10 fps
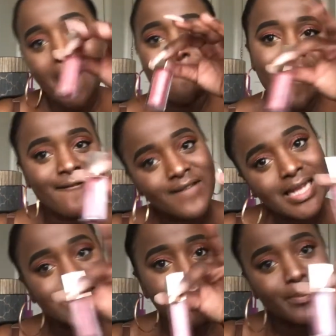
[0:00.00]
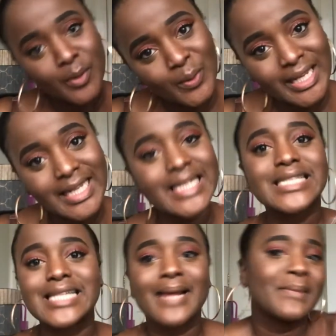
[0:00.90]
my Fenty Beauty
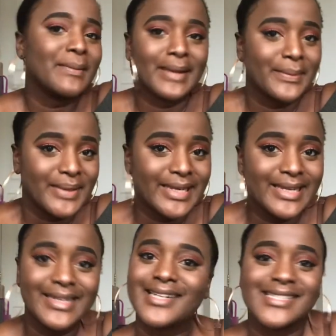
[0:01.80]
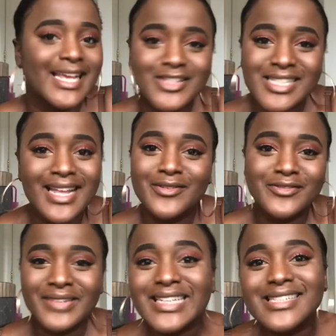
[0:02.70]
is like my baby because I just love
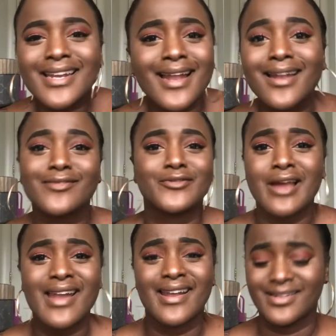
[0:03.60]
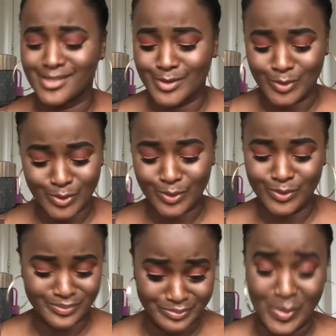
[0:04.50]
Fenty and I love Rihanna, so
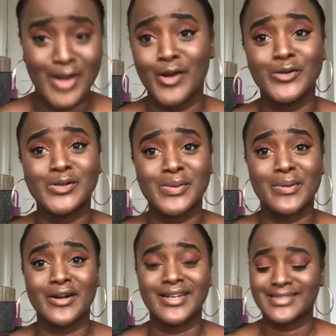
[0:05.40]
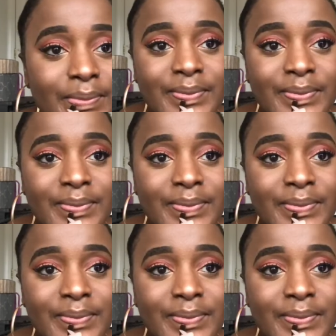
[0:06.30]
why not use her products?